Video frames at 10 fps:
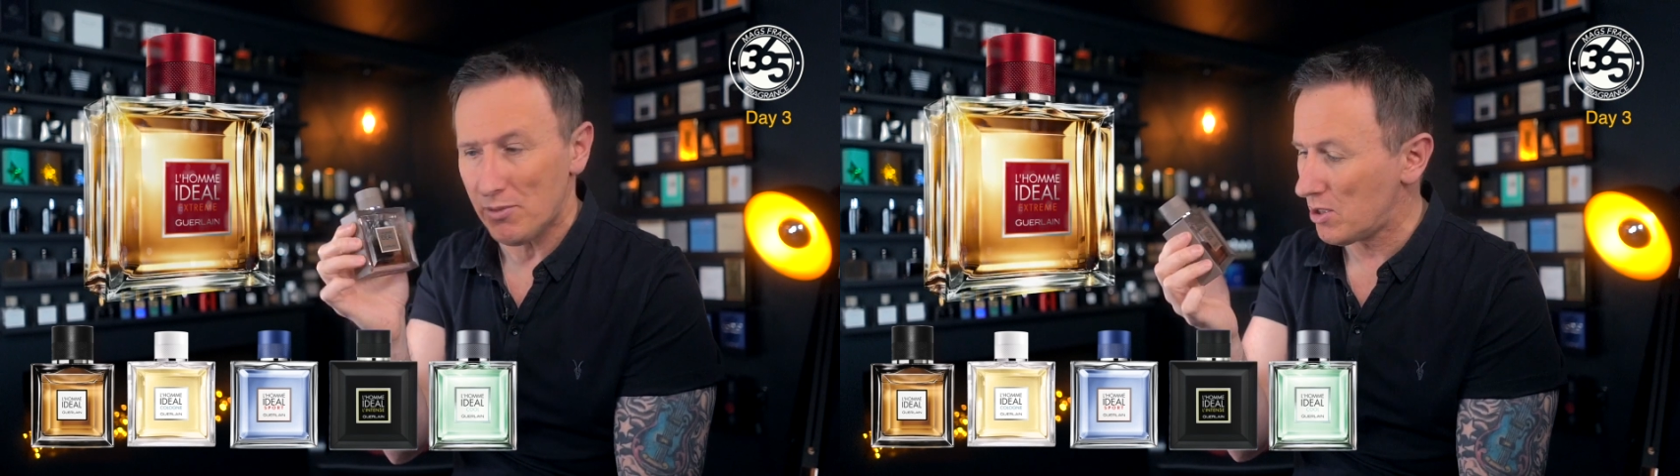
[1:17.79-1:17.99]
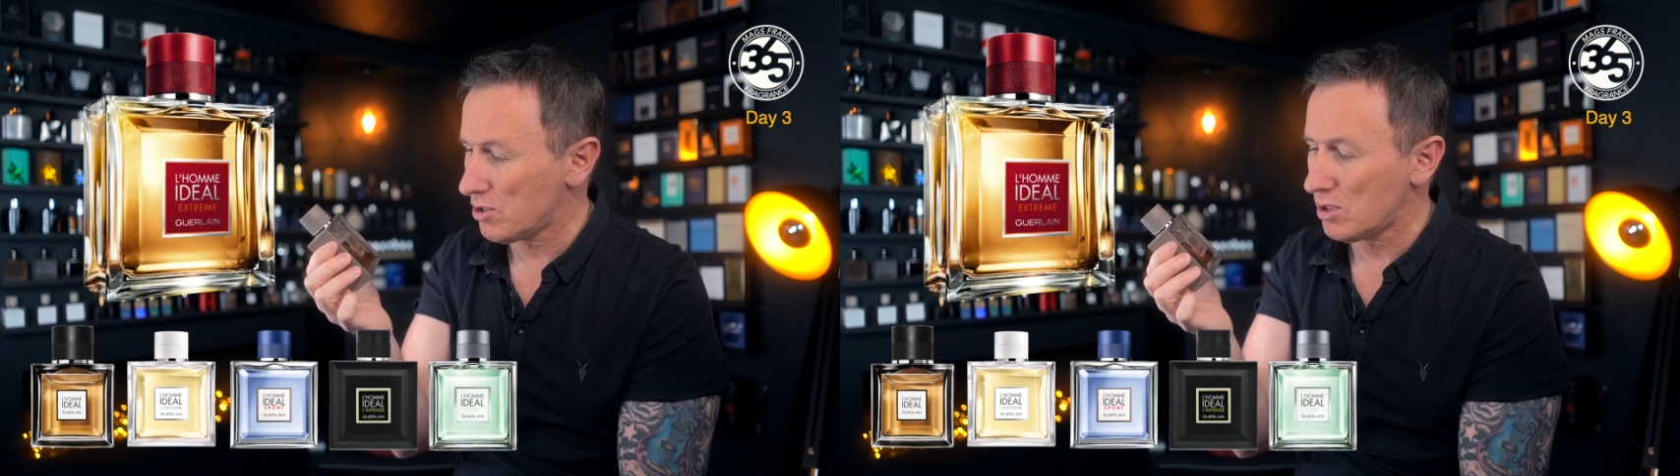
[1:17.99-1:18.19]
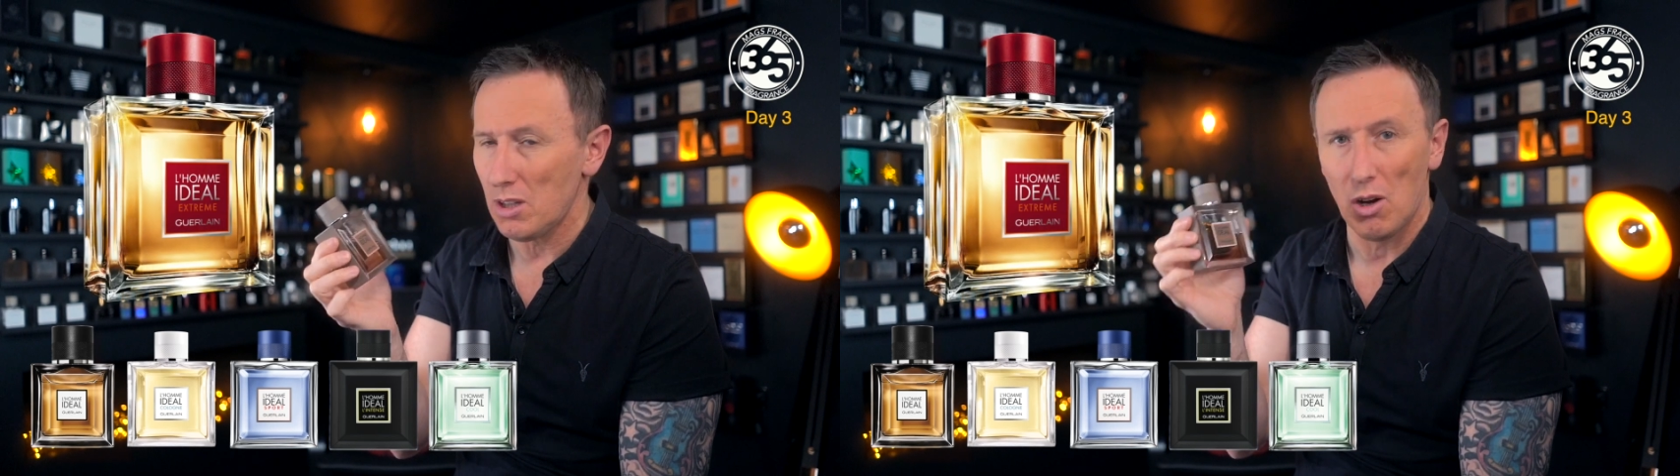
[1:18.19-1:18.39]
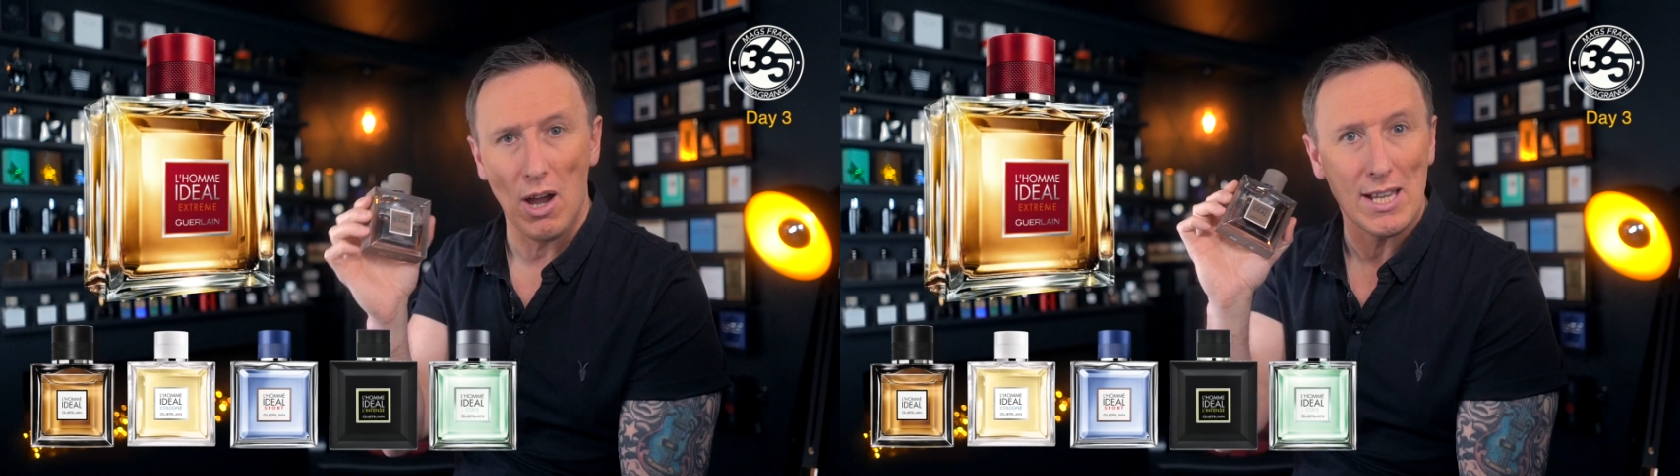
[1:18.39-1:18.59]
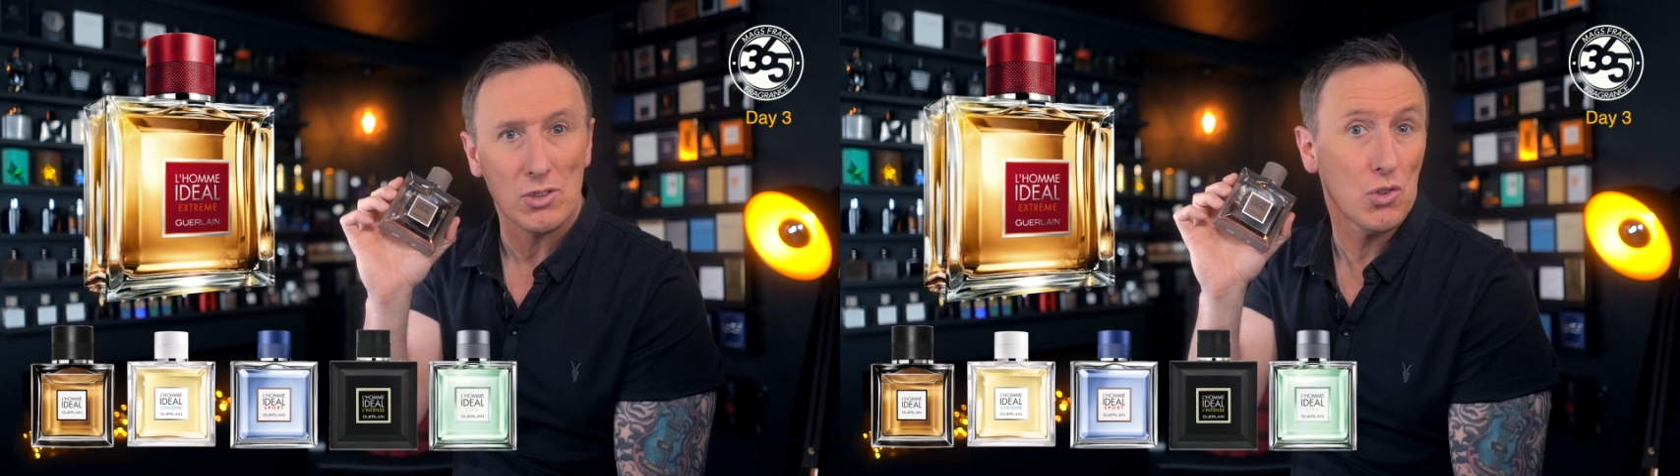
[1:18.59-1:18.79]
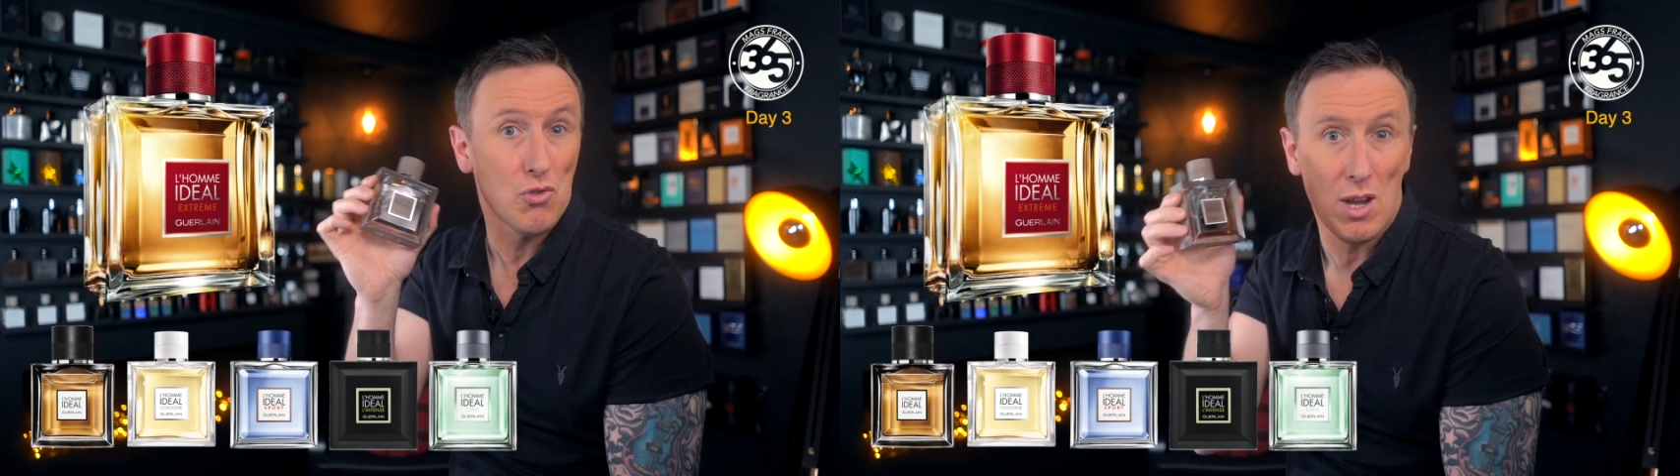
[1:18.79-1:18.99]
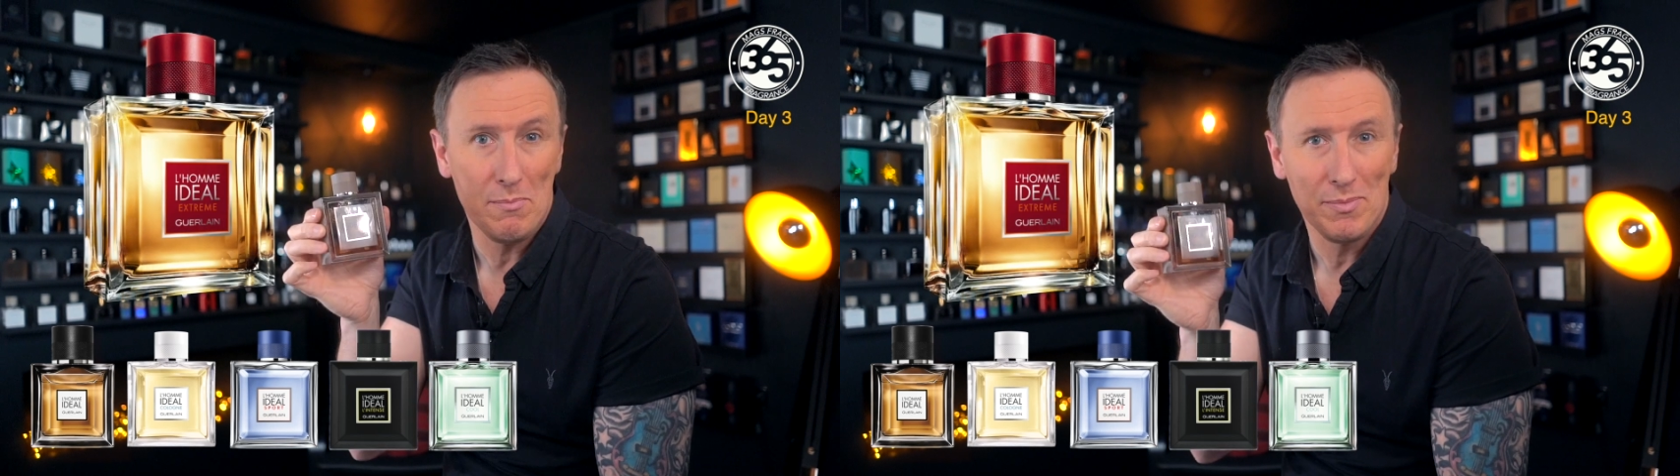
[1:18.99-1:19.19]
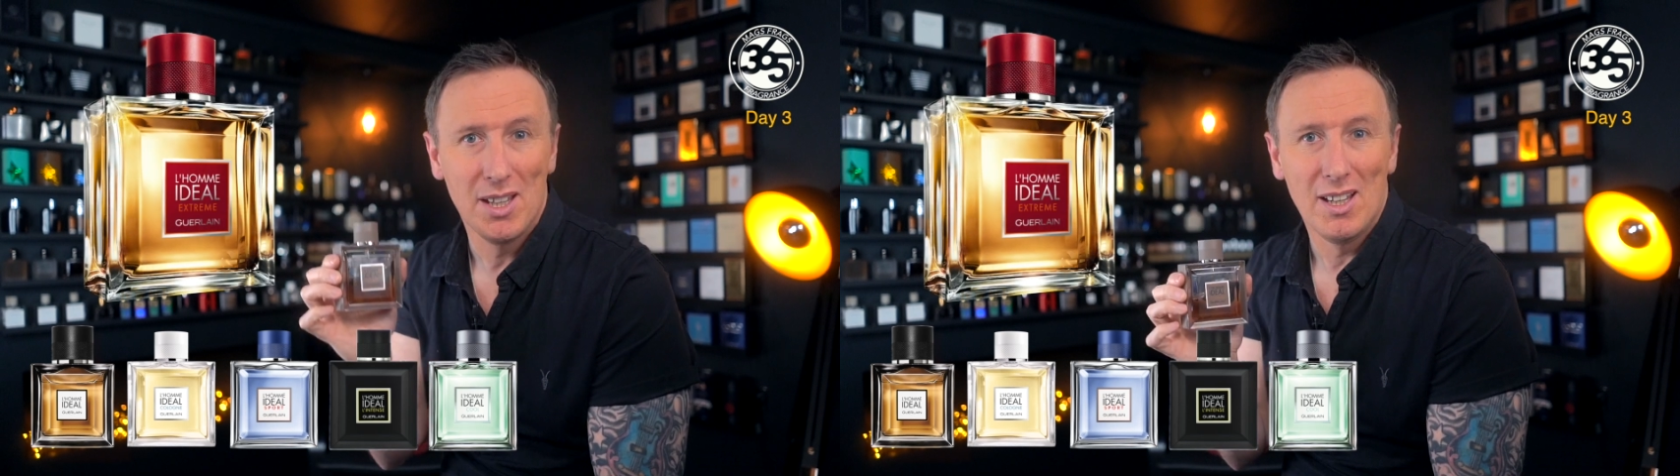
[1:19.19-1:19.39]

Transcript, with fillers: version, or Extreme,